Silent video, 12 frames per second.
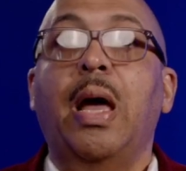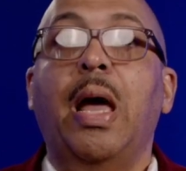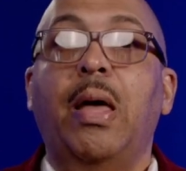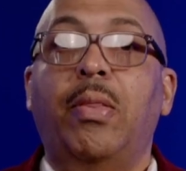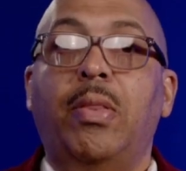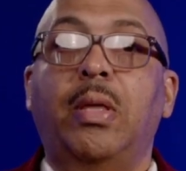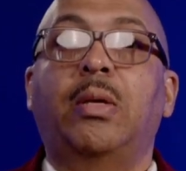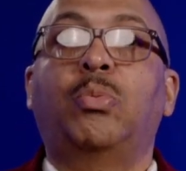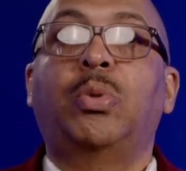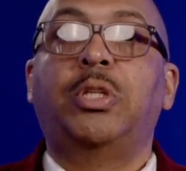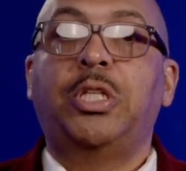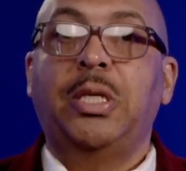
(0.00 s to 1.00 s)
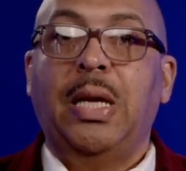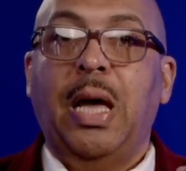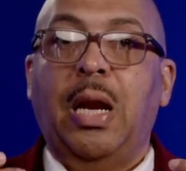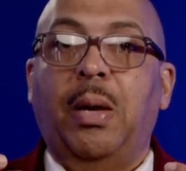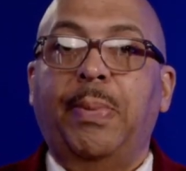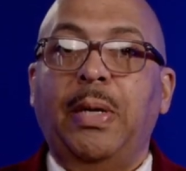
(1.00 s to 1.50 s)
And then when she
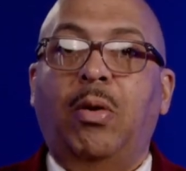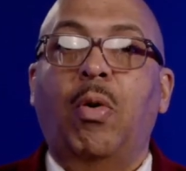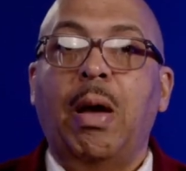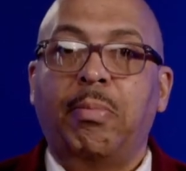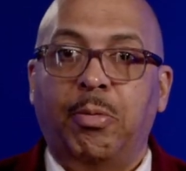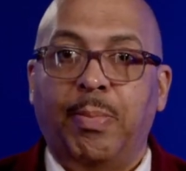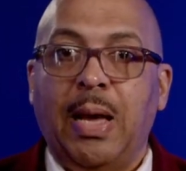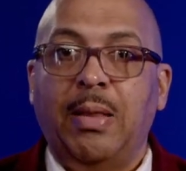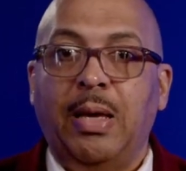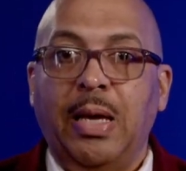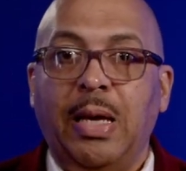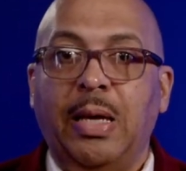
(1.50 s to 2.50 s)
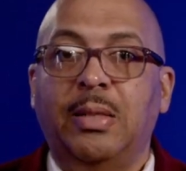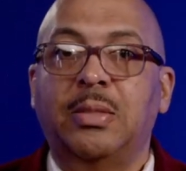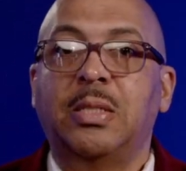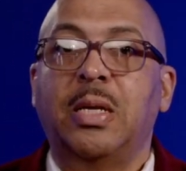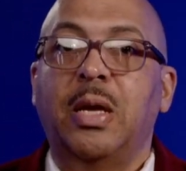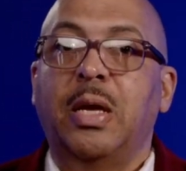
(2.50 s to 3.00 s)
got up, he grabbed her by the
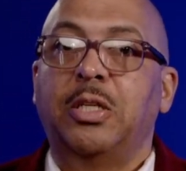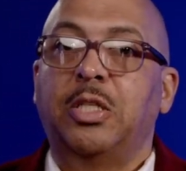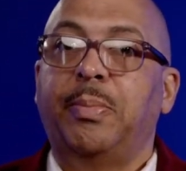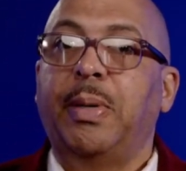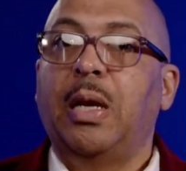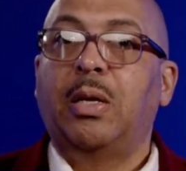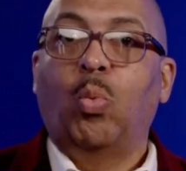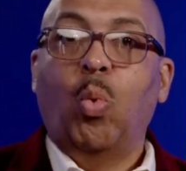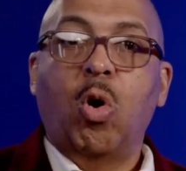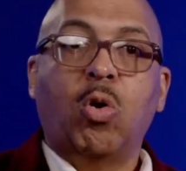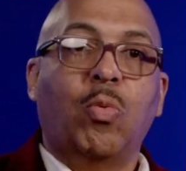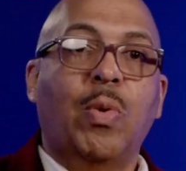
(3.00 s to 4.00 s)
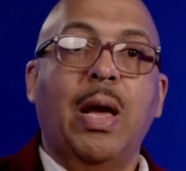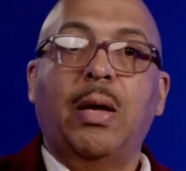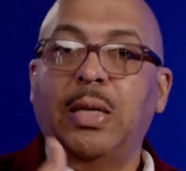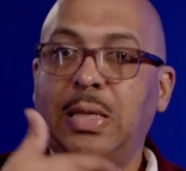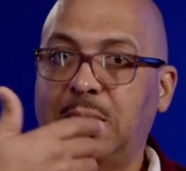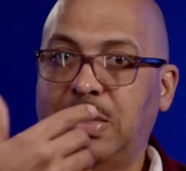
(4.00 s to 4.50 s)
hands. She began to walk around,
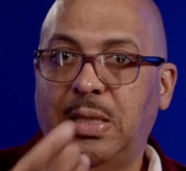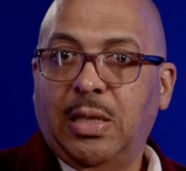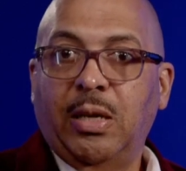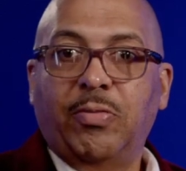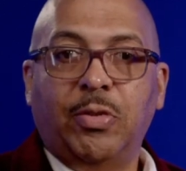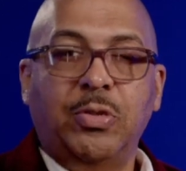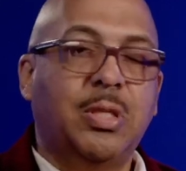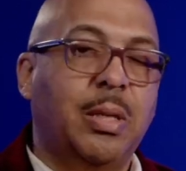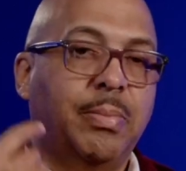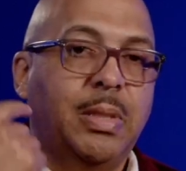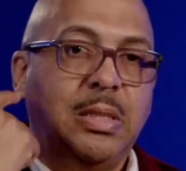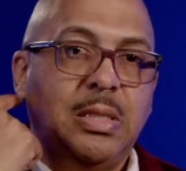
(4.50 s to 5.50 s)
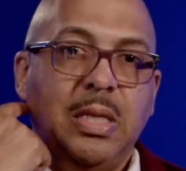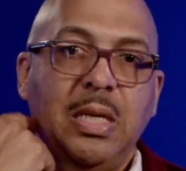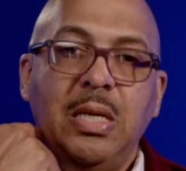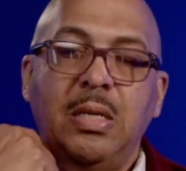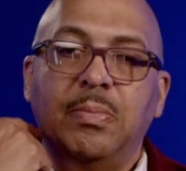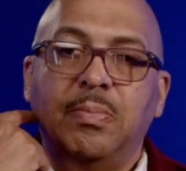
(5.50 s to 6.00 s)
and he said, "Give her something to
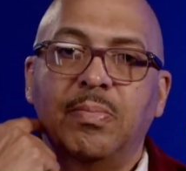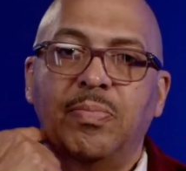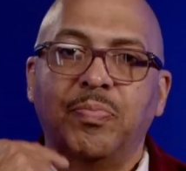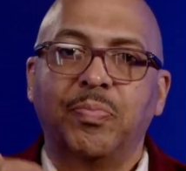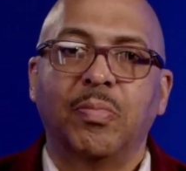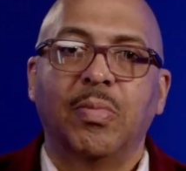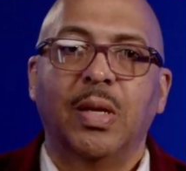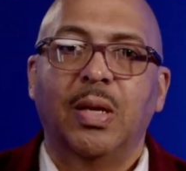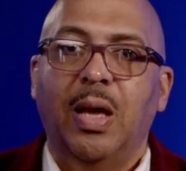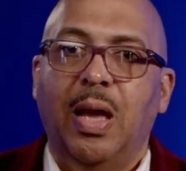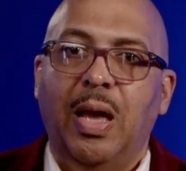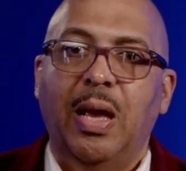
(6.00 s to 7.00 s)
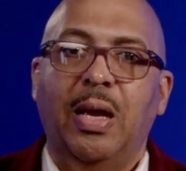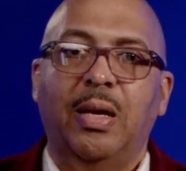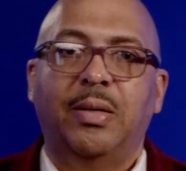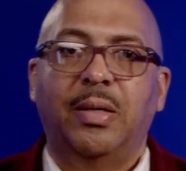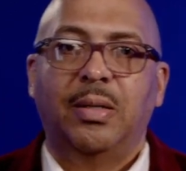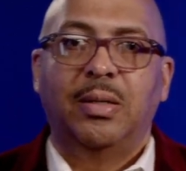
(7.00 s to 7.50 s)
eat."
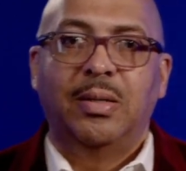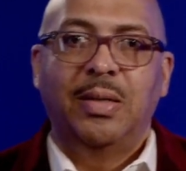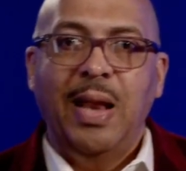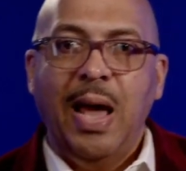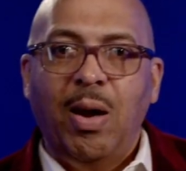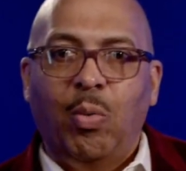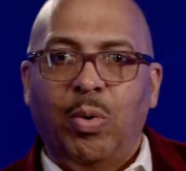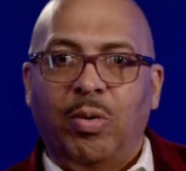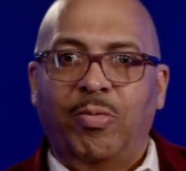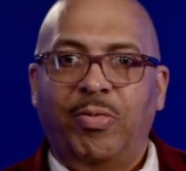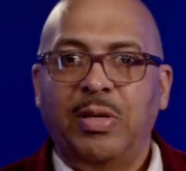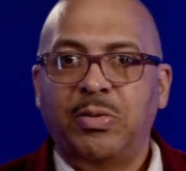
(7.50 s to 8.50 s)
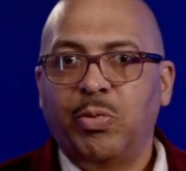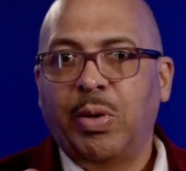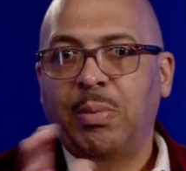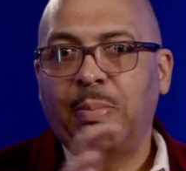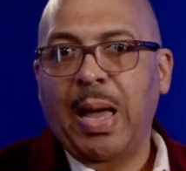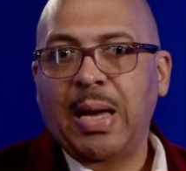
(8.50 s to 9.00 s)
And now we're
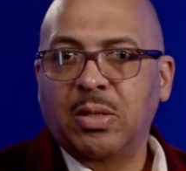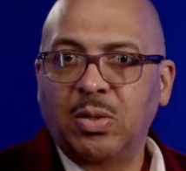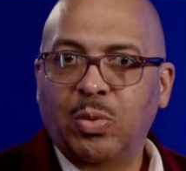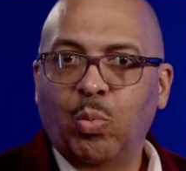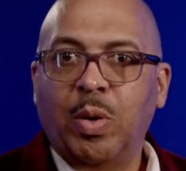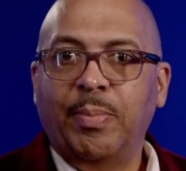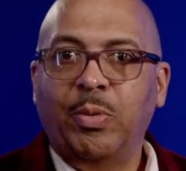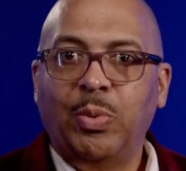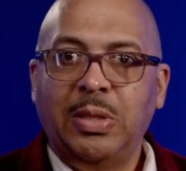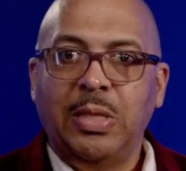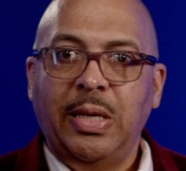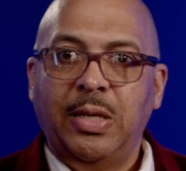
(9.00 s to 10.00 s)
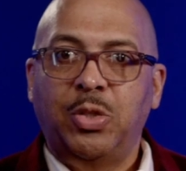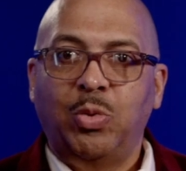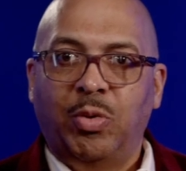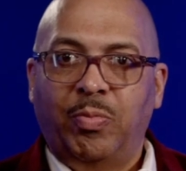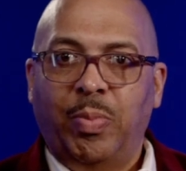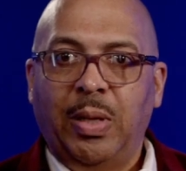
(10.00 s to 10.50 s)
venturing back to the woman with the
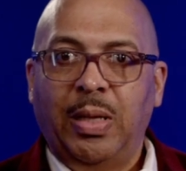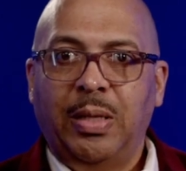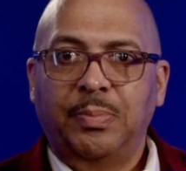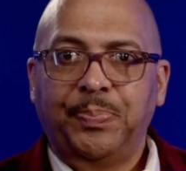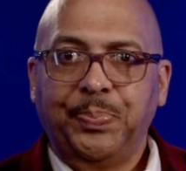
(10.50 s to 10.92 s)
issue of blood.